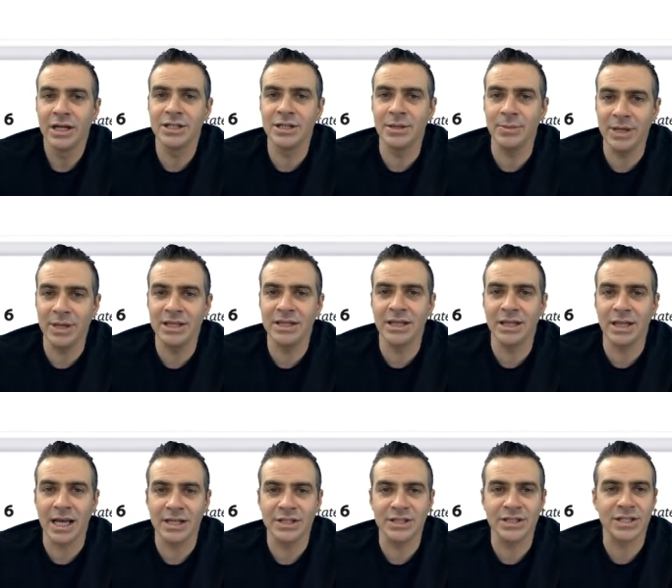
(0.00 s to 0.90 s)
to meet the
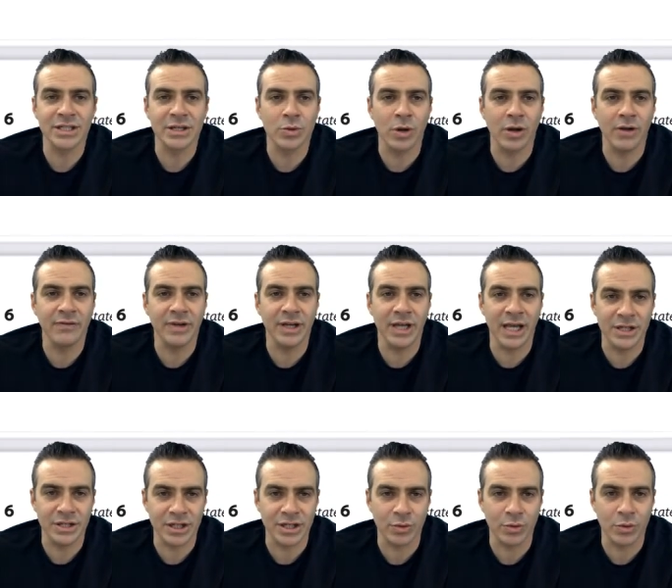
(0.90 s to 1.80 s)
license
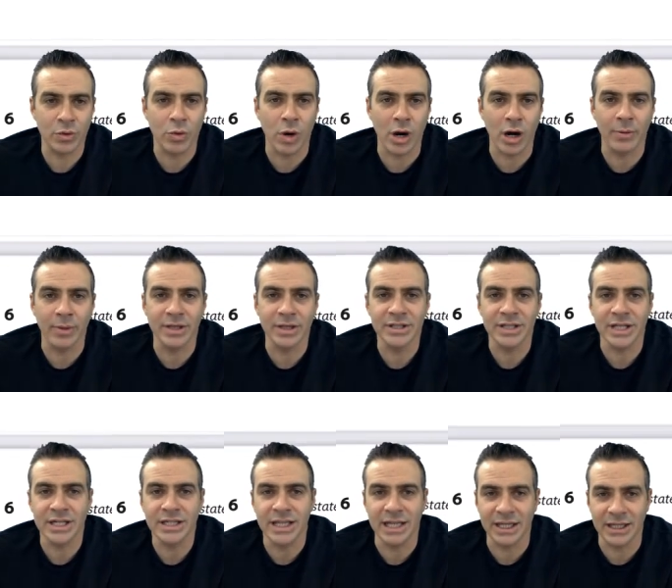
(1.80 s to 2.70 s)
qualification requirements
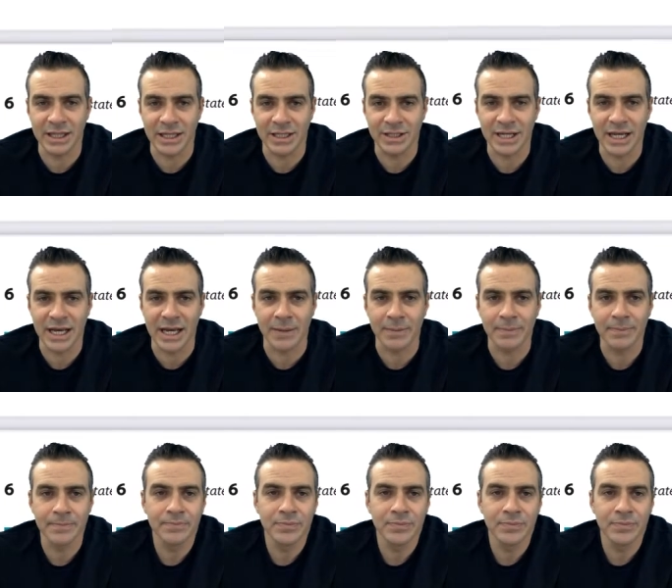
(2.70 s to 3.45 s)
and take the exam.